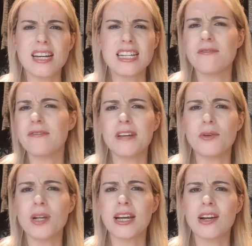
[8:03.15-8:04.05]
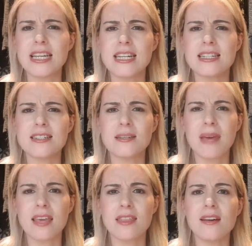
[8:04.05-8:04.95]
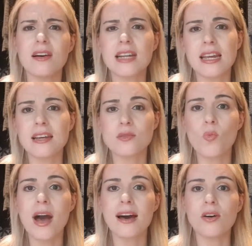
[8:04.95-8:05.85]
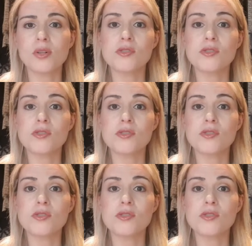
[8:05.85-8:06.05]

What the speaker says: I didn't feel like I needed to make the lining as well,